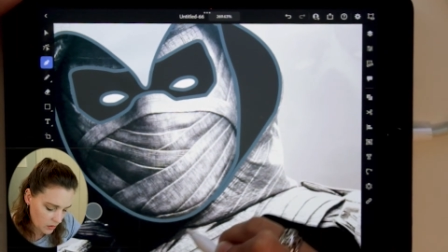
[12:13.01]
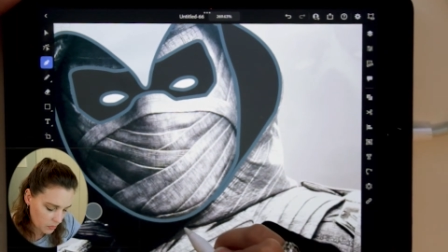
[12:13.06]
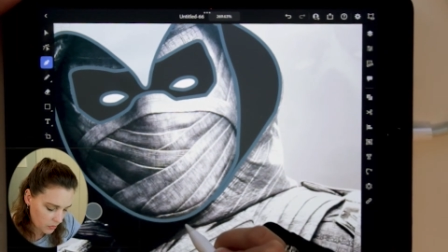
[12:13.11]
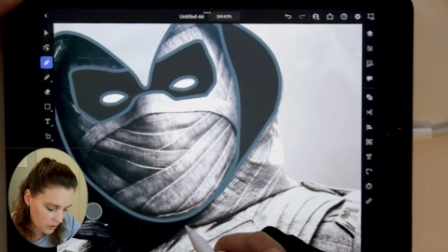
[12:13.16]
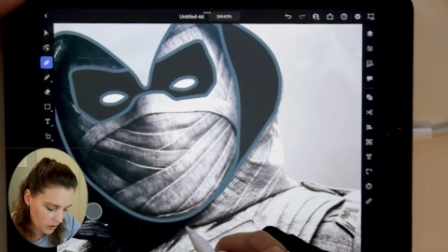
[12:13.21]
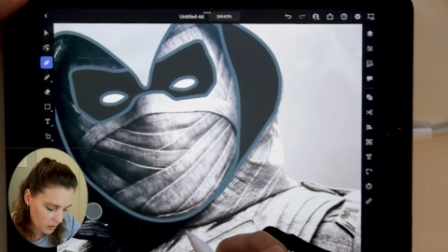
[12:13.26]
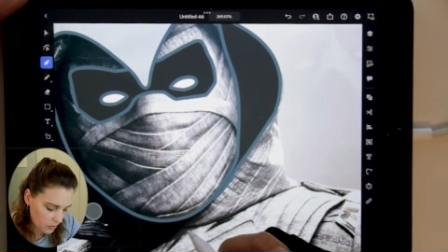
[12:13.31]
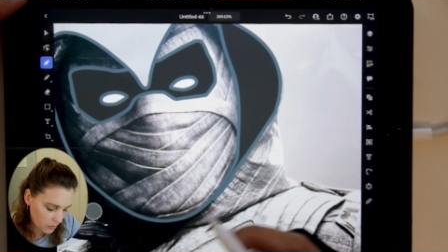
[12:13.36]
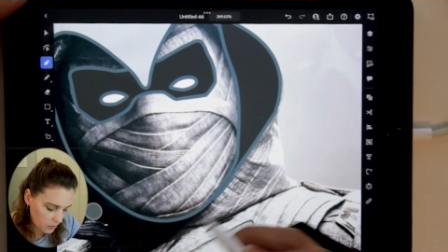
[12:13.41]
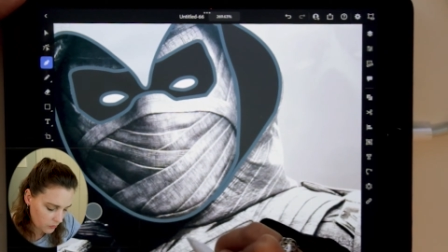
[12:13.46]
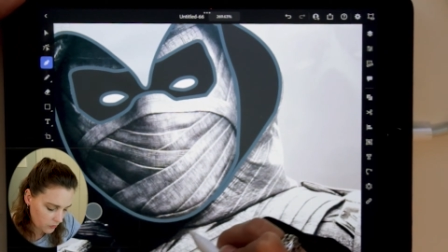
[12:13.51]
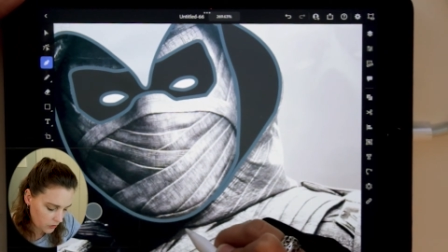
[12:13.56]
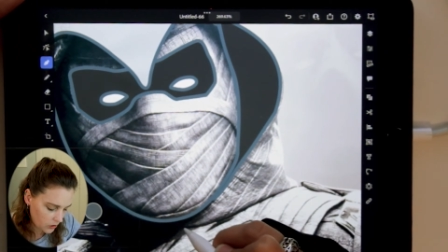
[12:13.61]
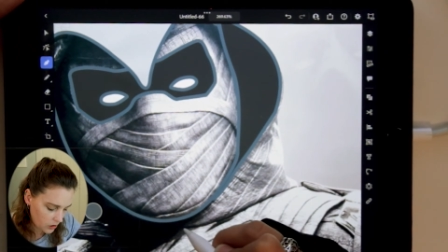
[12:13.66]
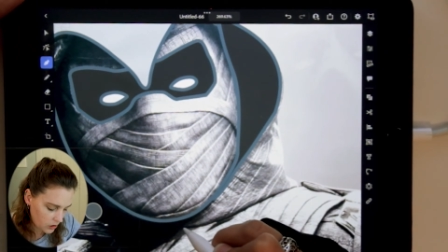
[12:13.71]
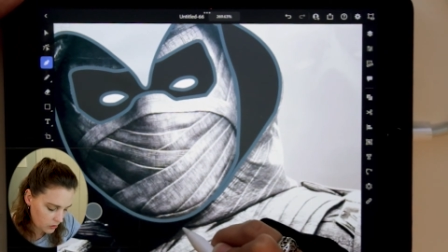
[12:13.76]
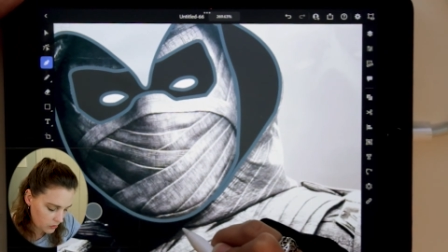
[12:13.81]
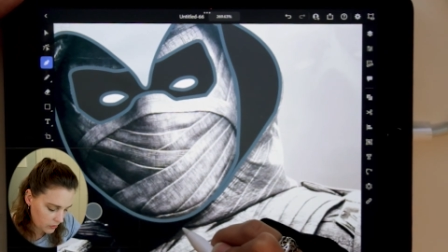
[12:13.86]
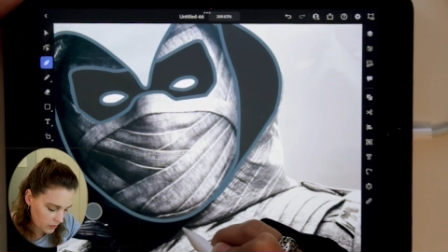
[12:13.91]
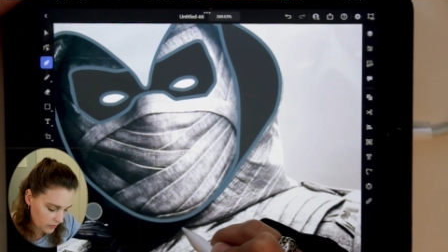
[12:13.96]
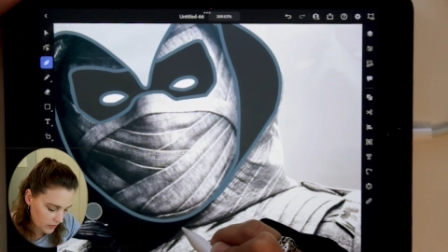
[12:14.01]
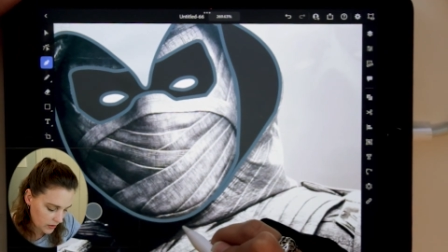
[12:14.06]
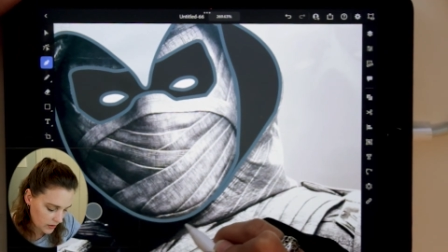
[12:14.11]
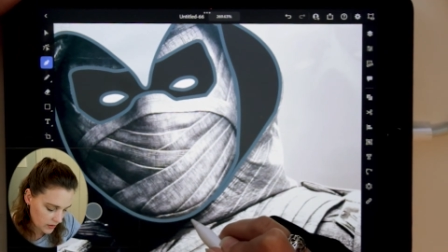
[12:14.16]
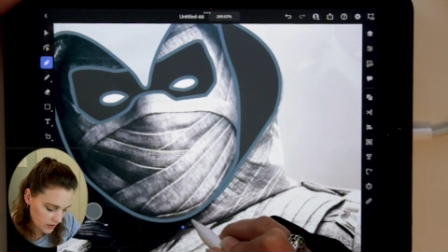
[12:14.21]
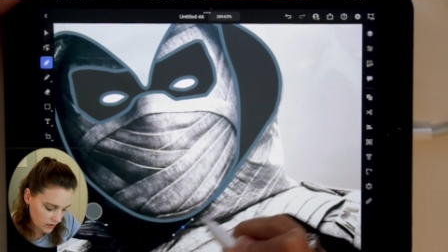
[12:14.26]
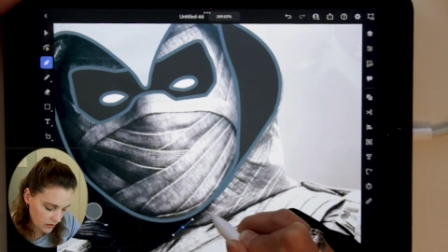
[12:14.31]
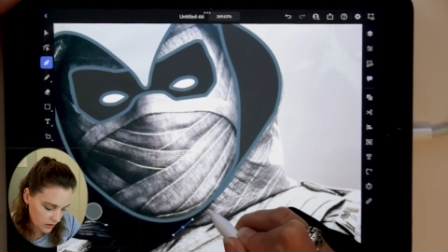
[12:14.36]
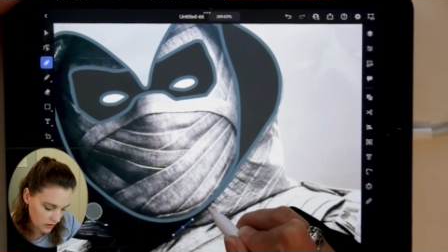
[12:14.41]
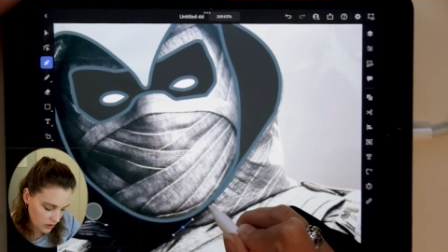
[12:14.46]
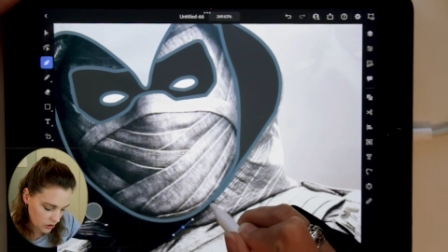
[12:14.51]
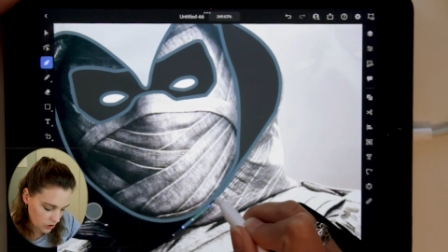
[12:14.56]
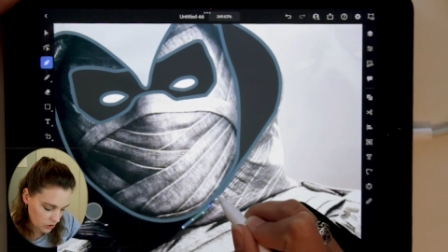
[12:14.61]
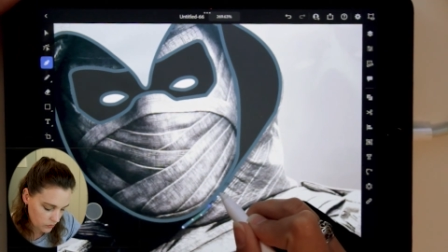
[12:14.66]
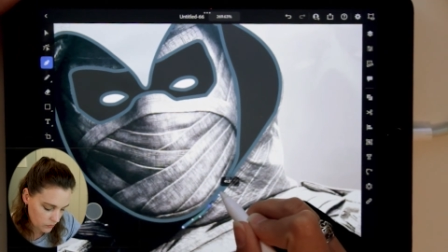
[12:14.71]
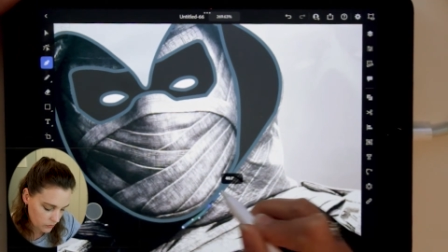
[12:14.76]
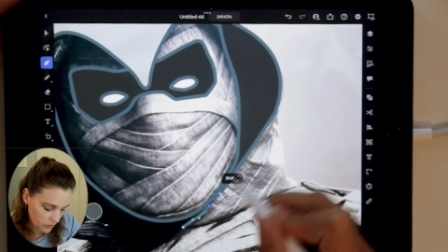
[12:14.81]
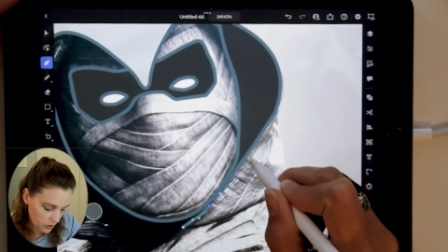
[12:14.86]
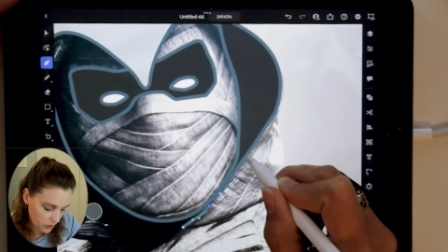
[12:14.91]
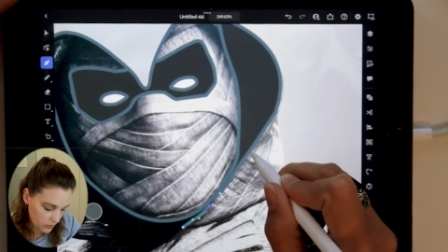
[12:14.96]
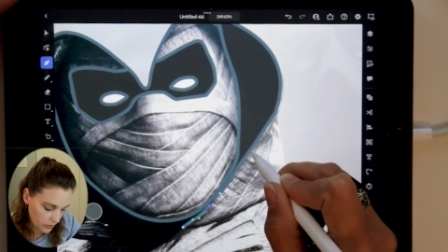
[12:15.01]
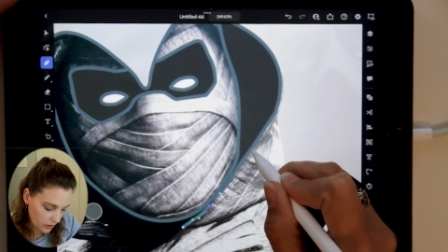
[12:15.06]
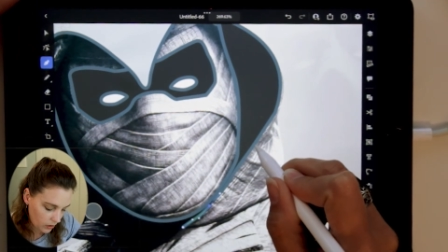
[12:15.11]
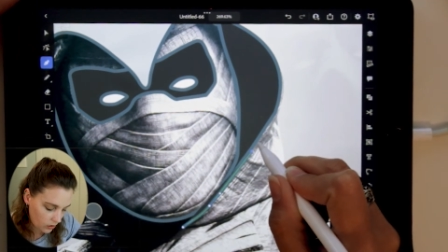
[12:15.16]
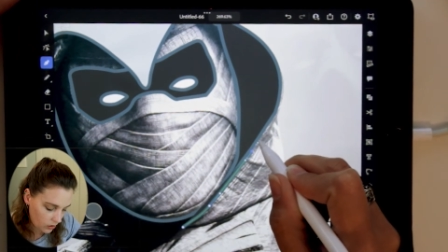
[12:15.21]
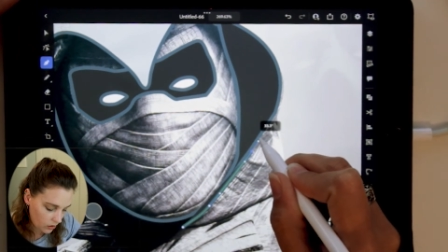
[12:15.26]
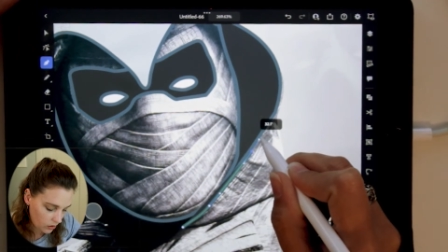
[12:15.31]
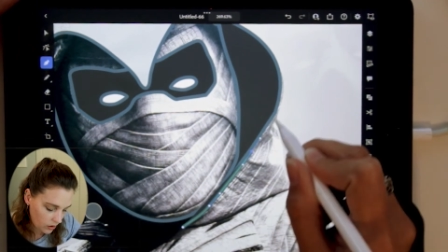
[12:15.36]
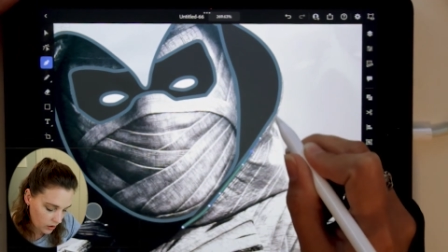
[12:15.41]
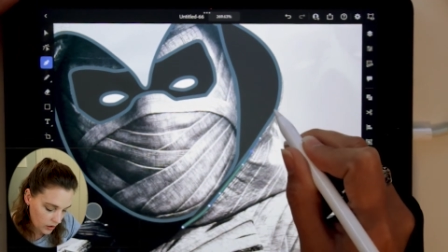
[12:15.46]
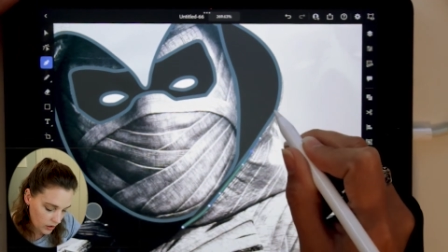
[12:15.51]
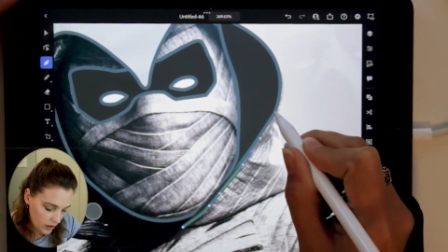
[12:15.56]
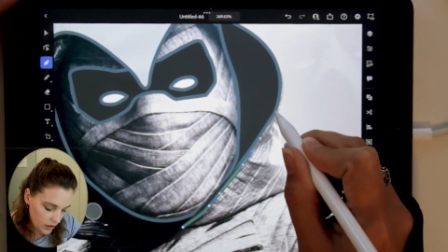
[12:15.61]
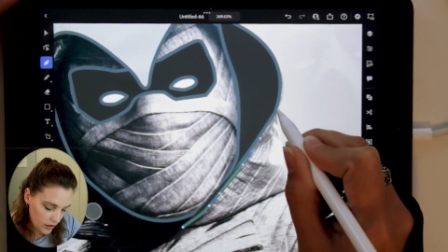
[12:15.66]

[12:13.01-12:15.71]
problem for you, if that's not an issue for you at all,